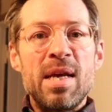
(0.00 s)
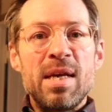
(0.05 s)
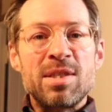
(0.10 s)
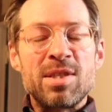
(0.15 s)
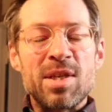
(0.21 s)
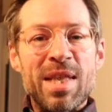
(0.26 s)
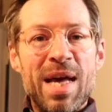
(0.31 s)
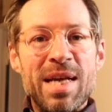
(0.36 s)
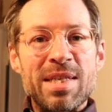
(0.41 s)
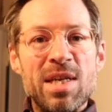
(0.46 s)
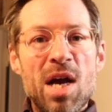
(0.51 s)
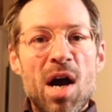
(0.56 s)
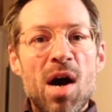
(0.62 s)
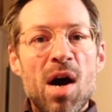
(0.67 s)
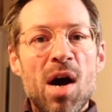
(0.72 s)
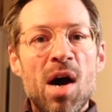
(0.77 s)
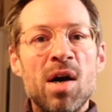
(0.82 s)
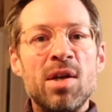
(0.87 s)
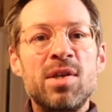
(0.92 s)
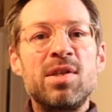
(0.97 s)
So that's
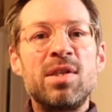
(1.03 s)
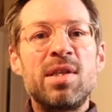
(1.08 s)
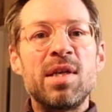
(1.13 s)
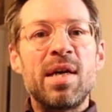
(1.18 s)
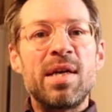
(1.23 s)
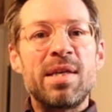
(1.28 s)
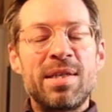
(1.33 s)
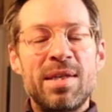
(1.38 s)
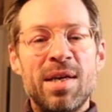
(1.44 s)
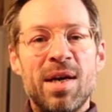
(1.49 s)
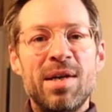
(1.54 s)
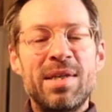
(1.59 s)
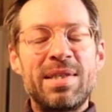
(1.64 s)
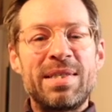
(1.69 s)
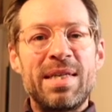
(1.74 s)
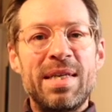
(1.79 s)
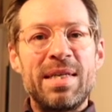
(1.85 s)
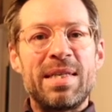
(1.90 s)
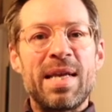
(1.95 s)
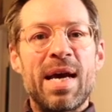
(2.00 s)
under
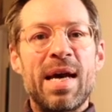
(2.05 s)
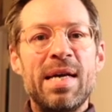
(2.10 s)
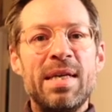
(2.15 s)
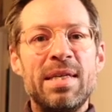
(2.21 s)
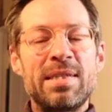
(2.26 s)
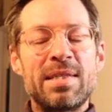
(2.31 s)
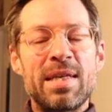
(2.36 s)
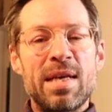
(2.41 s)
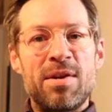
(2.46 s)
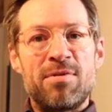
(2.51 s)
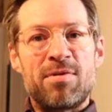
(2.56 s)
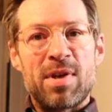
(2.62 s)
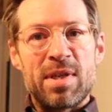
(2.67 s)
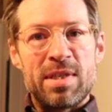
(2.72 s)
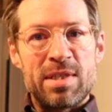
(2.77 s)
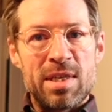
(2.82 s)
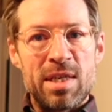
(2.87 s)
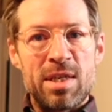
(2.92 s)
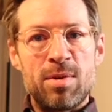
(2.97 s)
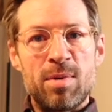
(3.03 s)
90 days of
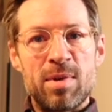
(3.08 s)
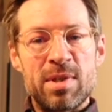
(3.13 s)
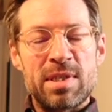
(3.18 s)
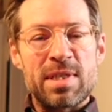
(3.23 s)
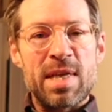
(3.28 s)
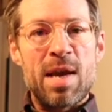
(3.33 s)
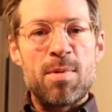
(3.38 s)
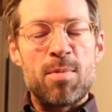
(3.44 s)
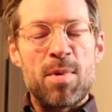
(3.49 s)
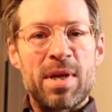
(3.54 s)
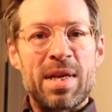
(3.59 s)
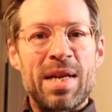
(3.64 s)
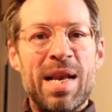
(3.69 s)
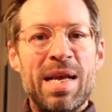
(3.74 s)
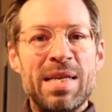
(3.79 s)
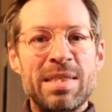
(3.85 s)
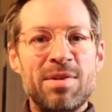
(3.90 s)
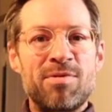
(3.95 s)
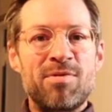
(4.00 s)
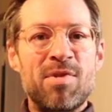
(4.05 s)
continuous stay would
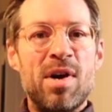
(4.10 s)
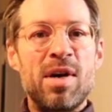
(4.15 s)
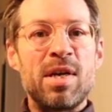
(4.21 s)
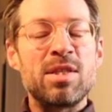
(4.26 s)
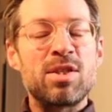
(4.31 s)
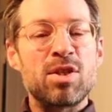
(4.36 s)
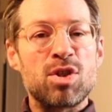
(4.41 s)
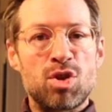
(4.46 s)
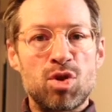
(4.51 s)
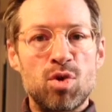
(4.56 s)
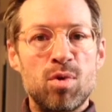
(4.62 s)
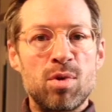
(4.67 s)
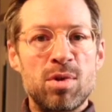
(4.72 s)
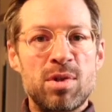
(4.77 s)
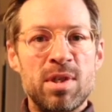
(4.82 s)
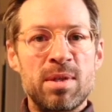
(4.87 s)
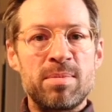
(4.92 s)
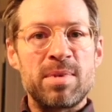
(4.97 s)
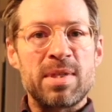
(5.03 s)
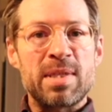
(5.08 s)
classify as a
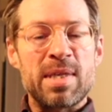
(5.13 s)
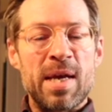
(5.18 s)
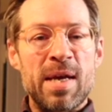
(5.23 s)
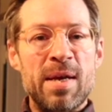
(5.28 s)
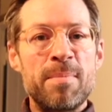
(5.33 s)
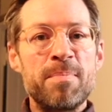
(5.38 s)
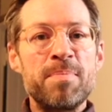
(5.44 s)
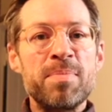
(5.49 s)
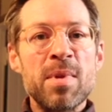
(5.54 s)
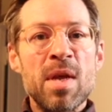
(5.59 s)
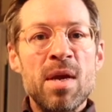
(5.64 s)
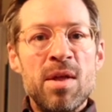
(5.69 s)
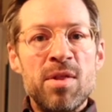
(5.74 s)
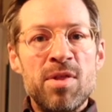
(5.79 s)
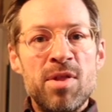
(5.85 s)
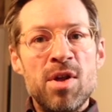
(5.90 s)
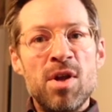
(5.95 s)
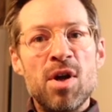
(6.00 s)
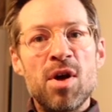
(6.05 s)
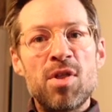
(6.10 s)
short-term stay.
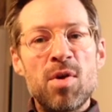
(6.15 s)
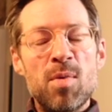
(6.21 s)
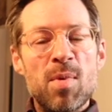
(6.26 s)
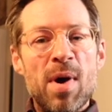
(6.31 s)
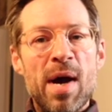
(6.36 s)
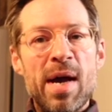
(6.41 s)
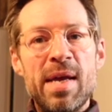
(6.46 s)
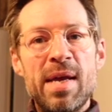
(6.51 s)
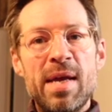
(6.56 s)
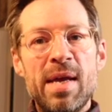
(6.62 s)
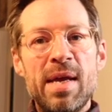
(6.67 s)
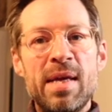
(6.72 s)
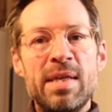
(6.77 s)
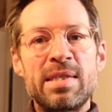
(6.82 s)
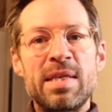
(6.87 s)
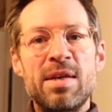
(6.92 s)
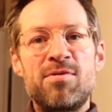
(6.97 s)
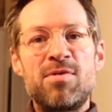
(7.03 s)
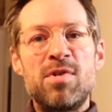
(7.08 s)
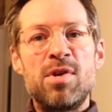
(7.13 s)
The other way
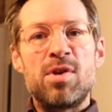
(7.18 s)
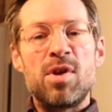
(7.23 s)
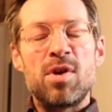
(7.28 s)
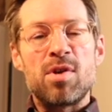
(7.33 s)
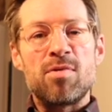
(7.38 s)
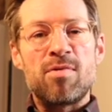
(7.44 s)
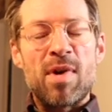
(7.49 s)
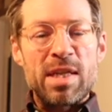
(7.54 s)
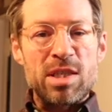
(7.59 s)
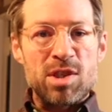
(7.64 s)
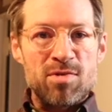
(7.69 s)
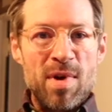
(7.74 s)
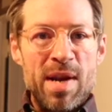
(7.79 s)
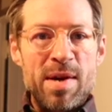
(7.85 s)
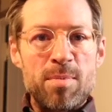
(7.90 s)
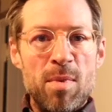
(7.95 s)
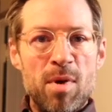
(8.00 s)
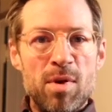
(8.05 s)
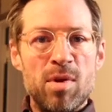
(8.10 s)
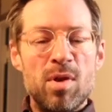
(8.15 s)
is if you do the
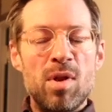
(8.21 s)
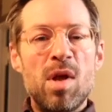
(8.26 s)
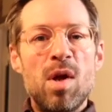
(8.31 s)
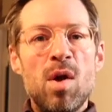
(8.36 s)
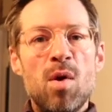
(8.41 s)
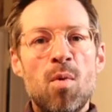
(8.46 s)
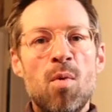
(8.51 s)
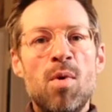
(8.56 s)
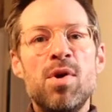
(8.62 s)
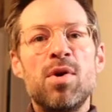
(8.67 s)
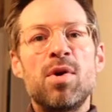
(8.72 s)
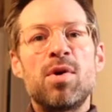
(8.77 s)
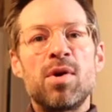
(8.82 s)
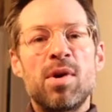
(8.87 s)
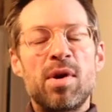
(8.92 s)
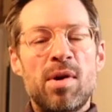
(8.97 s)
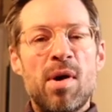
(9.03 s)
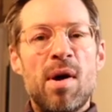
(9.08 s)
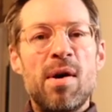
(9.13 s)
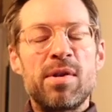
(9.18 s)
rent-to-rent model, where you're
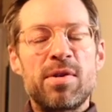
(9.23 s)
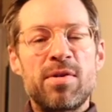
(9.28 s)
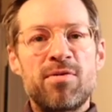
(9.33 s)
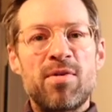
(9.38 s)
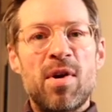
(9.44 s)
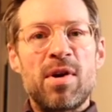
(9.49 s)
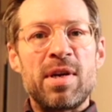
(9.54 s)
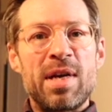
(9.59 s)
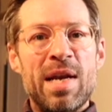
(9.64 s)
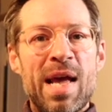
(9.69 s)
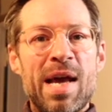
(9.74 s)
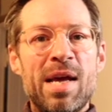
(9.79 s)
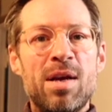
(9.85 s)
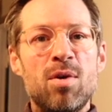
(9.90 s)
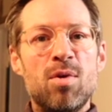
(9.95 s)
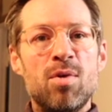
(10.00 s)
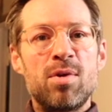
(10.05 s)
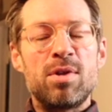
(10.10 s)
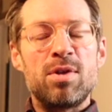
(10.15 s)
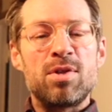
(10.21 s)
going to go out to find a
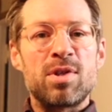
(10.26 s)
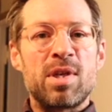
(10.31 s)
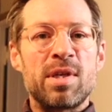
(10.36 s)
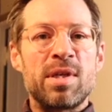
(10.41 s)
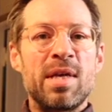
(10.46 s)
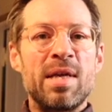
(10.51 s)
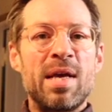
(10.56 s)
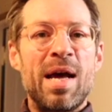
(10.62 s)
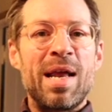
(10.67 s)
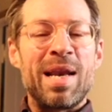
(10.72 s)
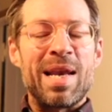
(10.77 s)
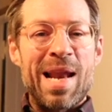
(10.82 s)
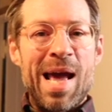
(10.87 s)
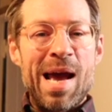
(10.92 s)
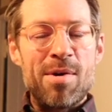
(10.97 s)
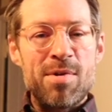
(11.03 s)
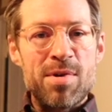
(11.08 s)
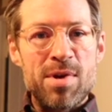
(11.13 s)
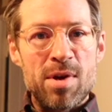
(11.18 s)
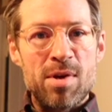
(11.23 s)
landlord who's going to
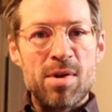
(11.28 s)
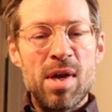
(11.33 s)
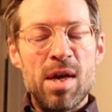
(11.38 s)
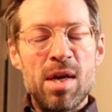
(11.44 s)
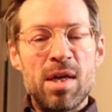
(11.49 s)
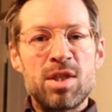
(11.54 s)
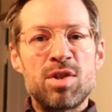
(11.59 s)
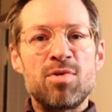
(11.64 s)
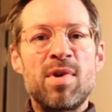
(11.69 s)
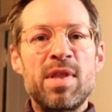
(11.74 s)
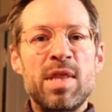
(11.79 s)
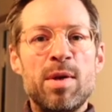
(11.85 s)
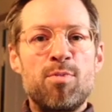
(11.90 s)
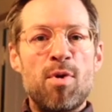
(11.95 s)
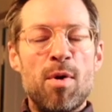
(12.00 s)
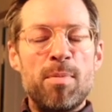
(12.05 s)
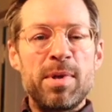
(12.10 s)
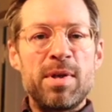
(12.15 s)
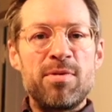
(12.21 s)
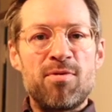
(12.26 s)
allow you to rent the
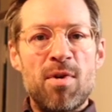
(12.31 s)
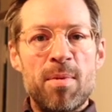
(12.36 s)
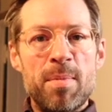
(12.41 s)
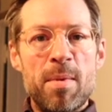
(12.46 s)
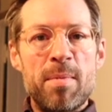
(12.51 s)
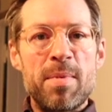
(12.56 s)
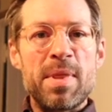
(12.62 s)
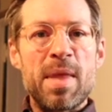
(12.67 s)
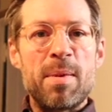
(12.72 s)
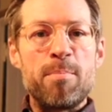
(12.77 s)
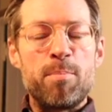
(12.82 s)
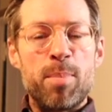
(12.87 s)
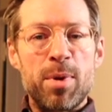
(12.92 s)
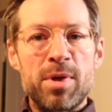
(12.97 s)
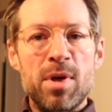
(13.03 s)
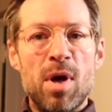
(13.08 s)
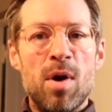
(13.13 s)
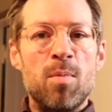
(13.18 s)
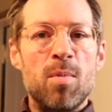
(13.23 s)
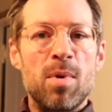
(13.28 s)
property from them and then
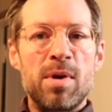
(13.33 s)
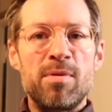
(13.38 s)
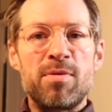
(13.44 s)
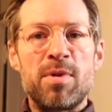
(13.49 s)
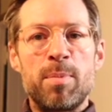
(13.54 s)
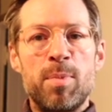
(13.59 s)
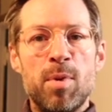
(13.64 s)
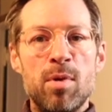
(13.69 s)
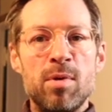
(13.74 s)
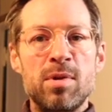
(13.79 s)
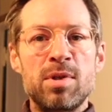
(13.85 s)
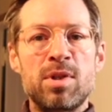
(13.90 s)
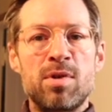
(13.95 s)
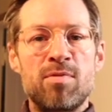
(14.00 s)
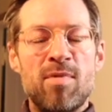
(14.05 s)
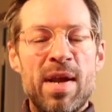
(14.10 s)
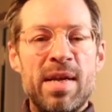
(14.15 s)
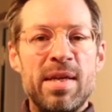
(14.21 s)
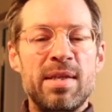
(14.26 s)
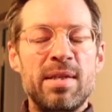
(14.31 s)
put it on one of the portals to
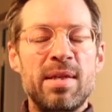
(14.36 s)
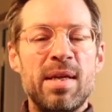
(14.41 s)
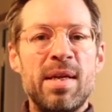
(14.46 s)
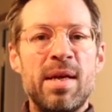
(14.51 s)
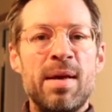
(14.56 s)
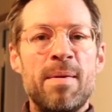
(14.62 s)
rent